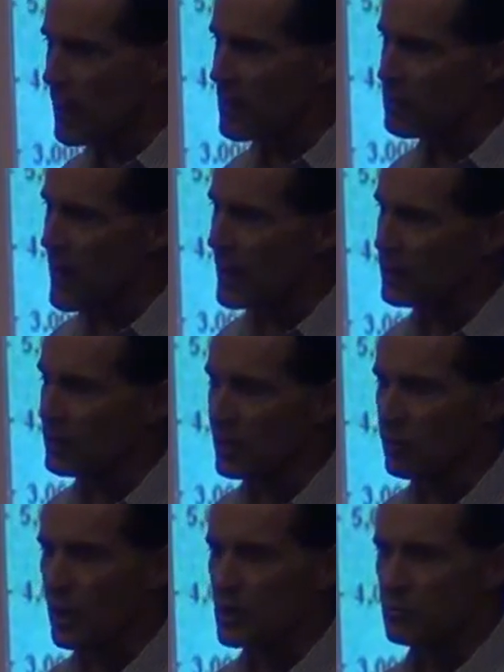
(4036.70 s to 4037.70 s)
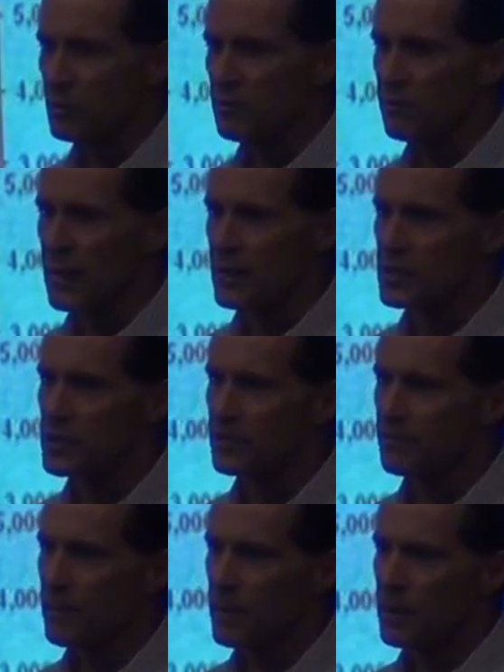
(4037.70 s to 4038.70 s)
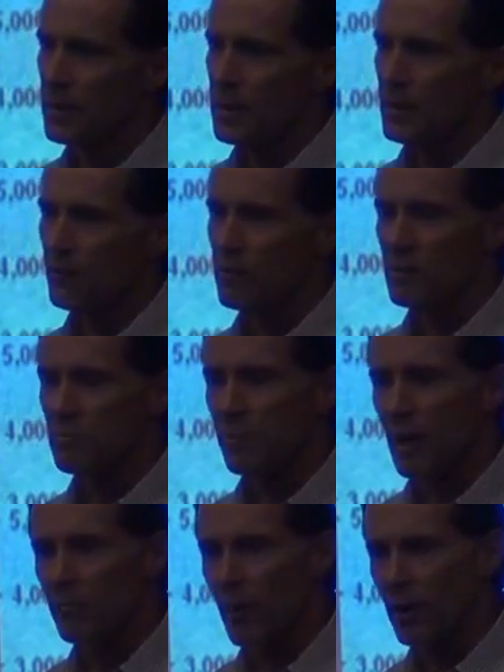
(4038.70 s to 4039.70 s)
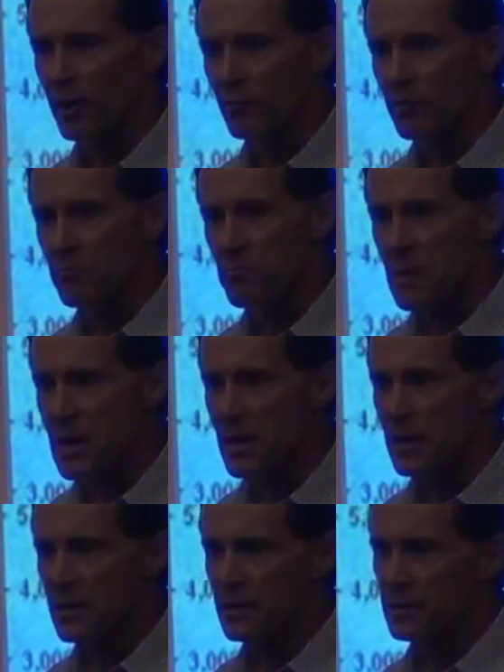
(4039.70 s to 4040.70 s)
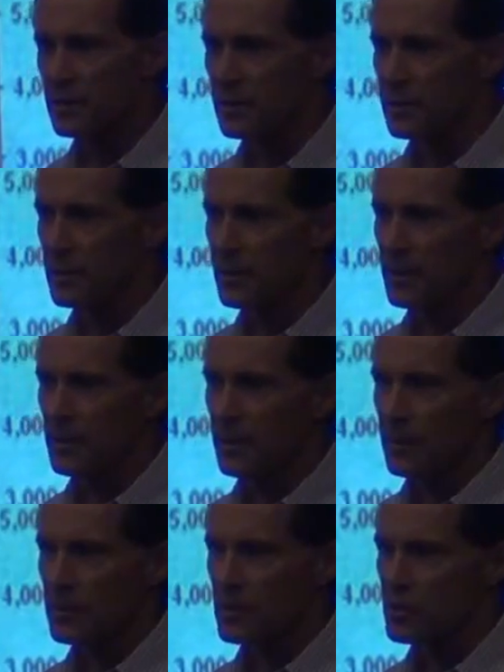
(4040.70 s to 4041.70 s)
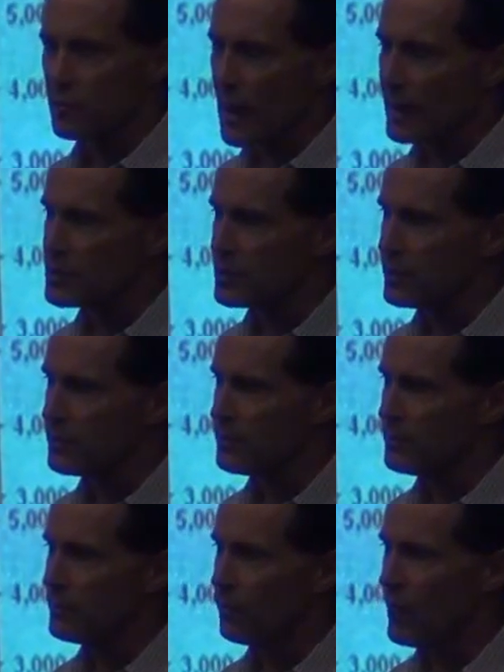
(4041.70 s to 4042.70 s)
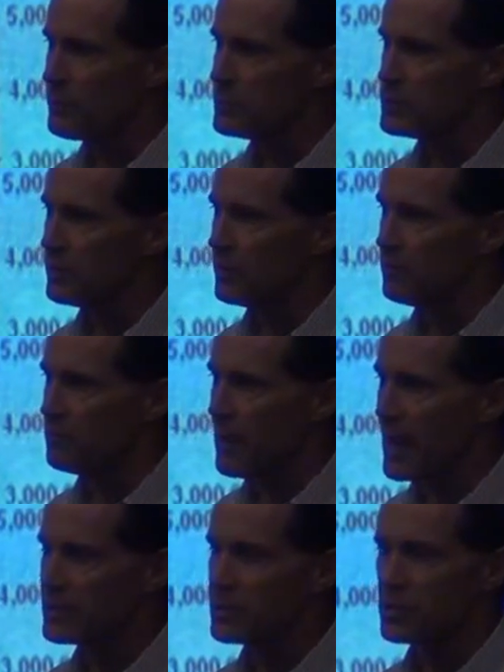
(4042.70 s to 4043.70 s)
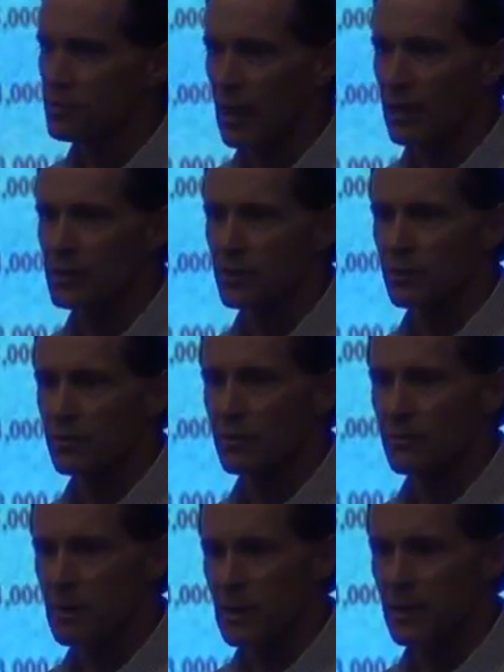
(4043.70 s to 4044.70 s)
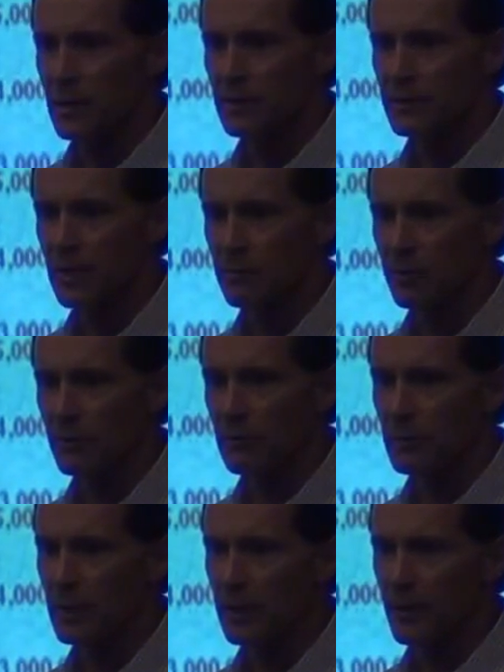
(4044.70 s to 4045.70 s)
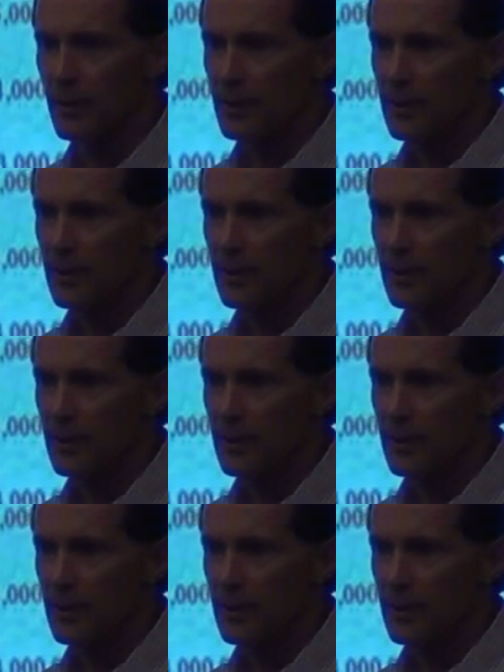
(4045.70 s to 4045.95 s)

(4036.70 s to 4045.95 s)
mathematical equation we face, we've been bombarded with media distraction, weapons of mass distraction, the media, WMD.